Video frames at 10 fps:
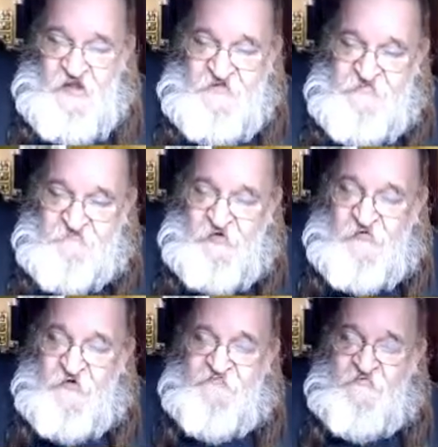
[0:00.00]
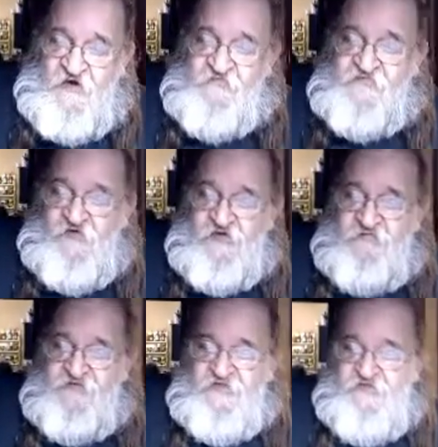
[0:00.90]
Hey, McMurray Farms,
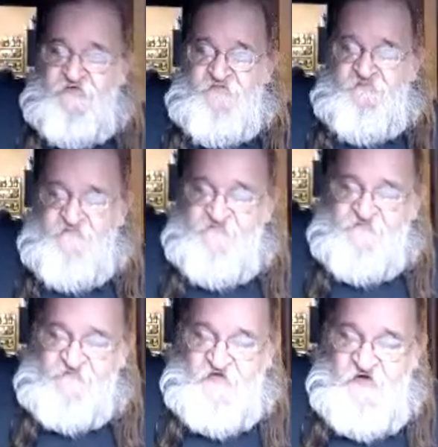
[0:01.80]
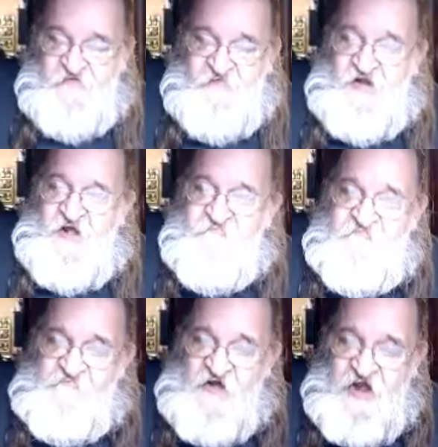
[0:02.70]
welcome to the stream, and I'm
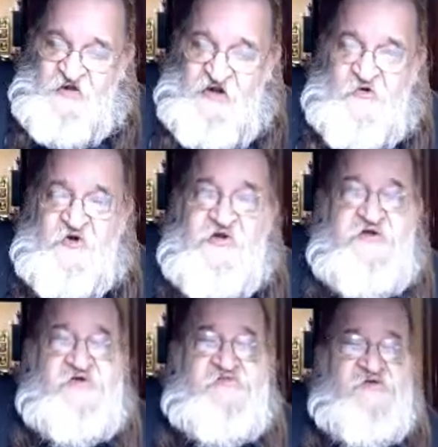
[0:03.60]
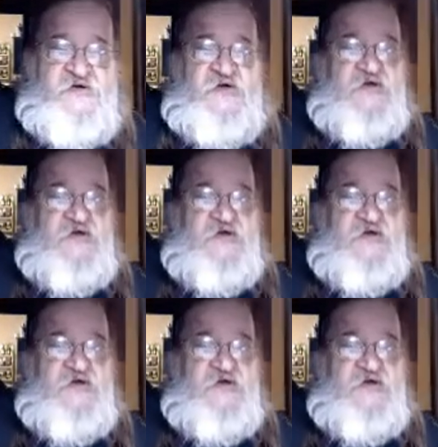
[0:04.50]
fine. How are you?